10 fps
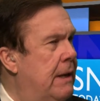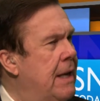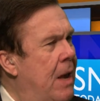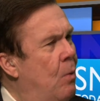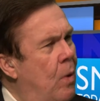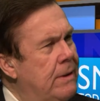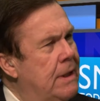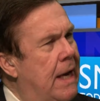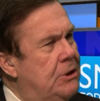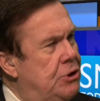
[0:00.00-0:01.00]
And
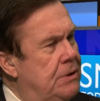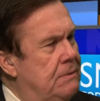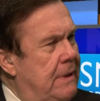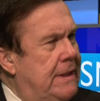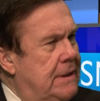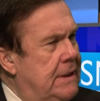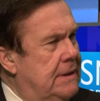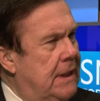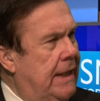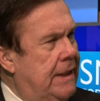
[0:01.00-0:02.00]
what got you into
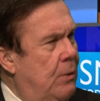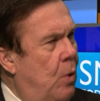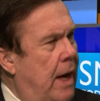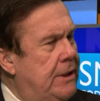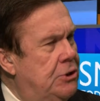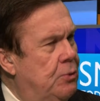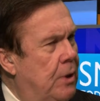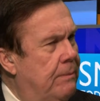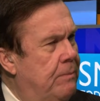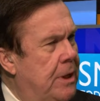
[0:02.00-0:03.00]
this idea? Why did you
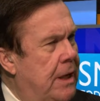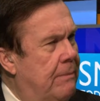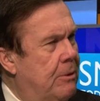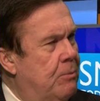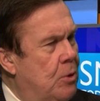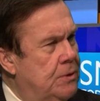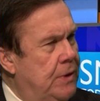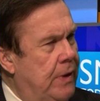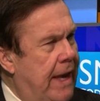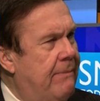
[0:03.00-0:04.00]
want to become a
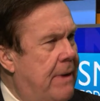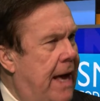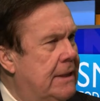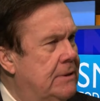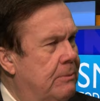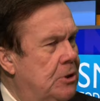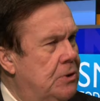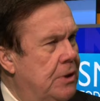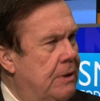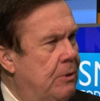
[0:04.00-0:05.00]
person who gave back so
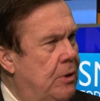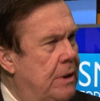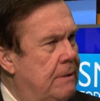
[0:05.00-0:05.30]
much to the community?